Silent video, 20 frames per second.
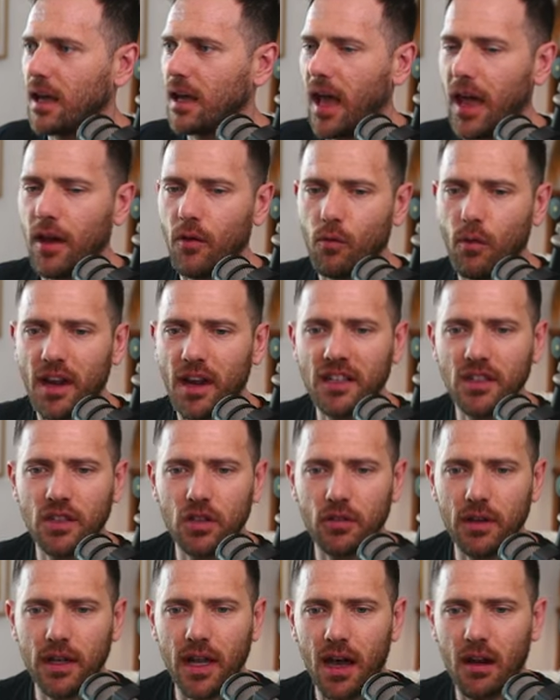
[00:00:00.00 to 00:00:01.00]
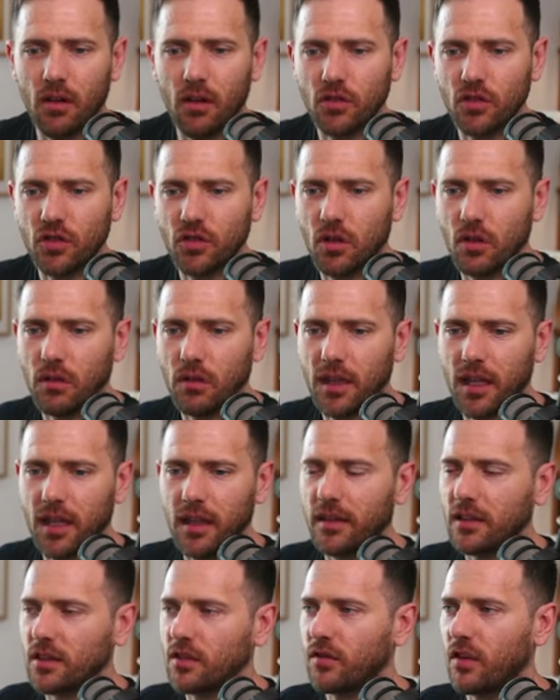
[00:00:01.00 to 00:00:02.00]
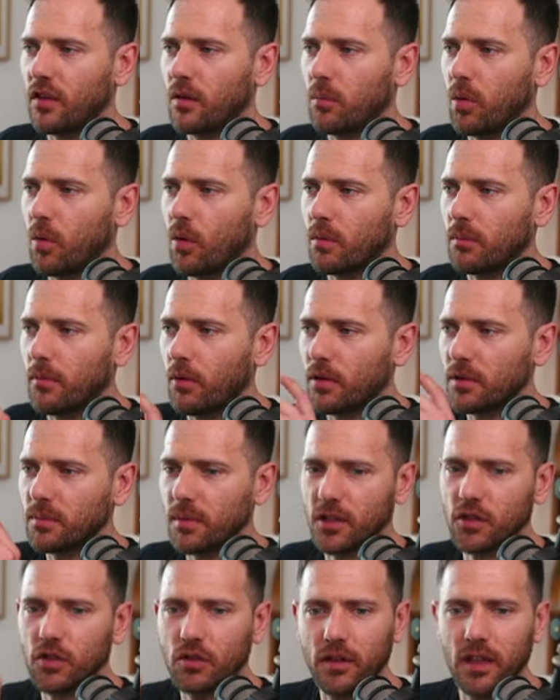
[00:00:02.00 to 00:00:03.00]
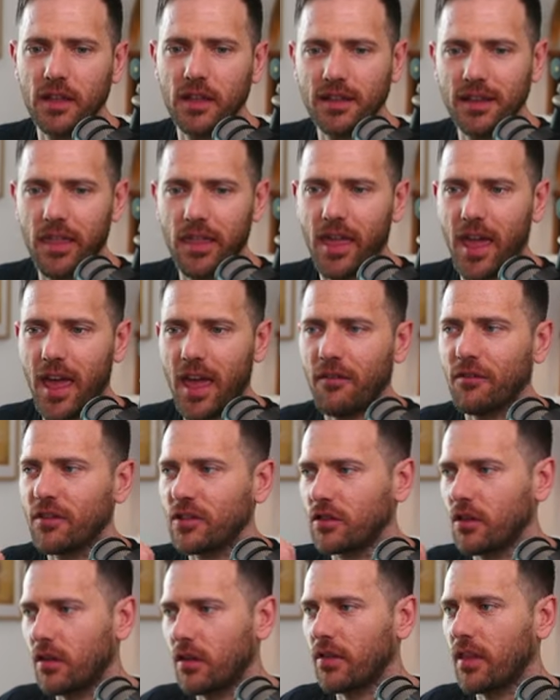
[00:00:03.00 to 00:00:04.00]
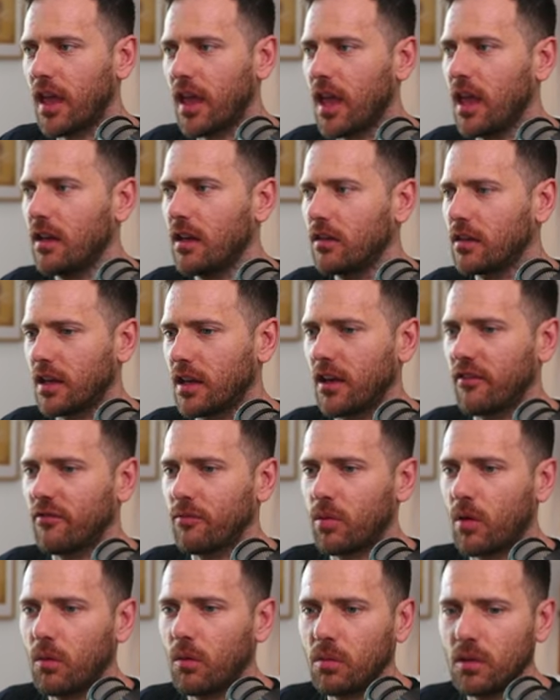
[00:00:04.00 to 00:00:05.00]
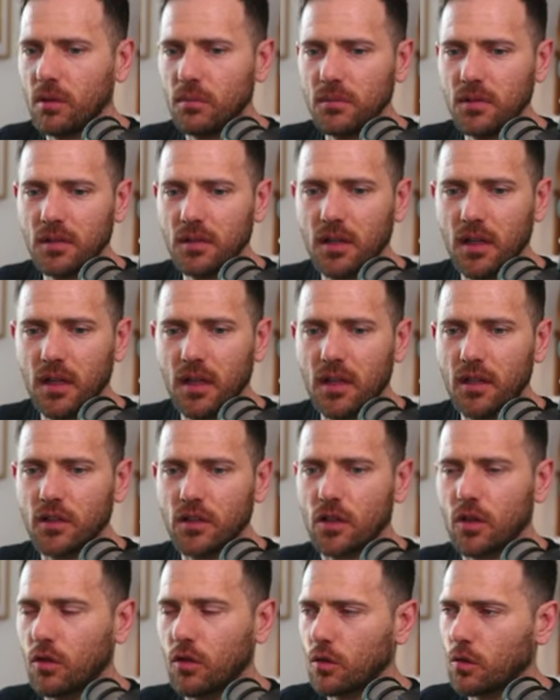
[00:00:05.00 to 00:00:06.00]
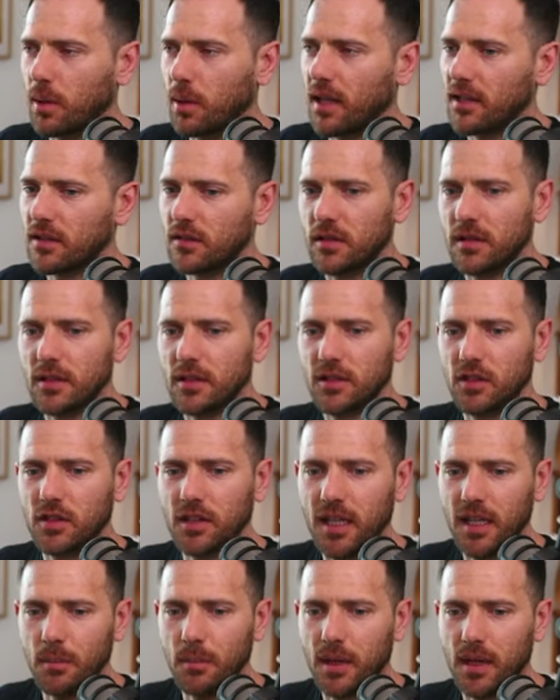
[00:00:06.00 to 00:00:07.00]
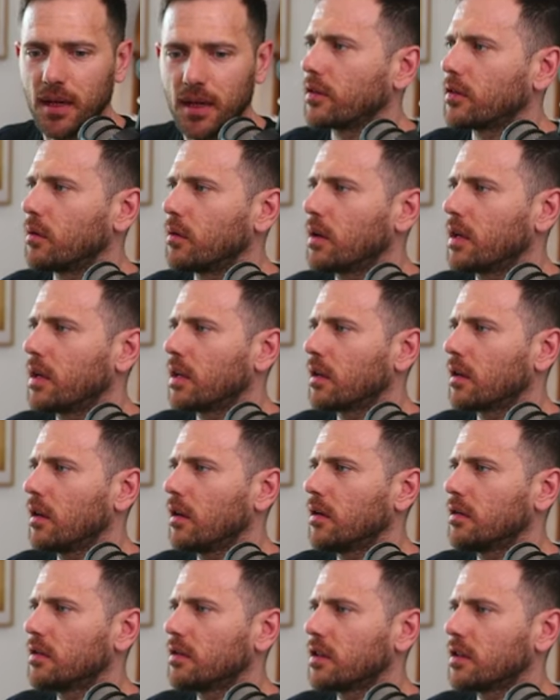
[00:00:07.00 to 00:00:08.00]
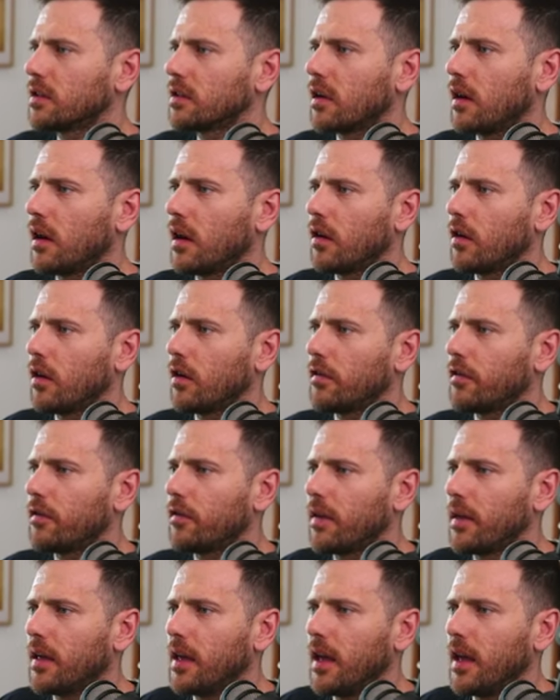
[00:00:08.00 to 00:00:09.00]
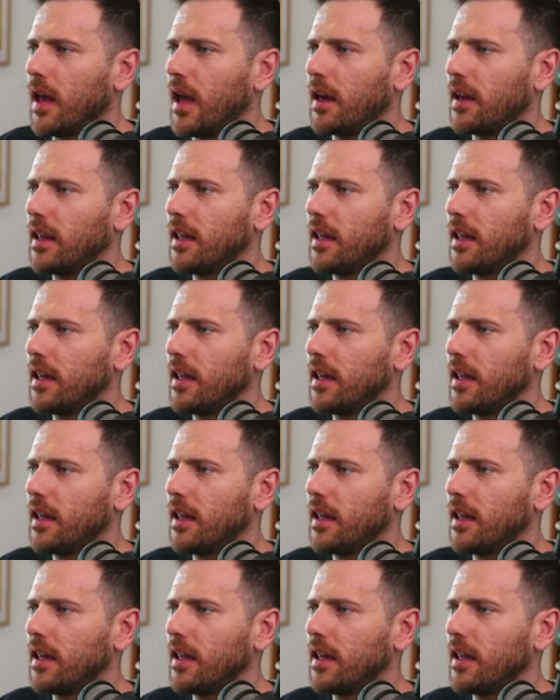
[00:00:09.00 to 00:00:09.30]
and registering our controller here. This is very important. Always make sure that it's there. If it's not there, you're gonna have problems. It's a good place to debug. So we're gonna close this guy off and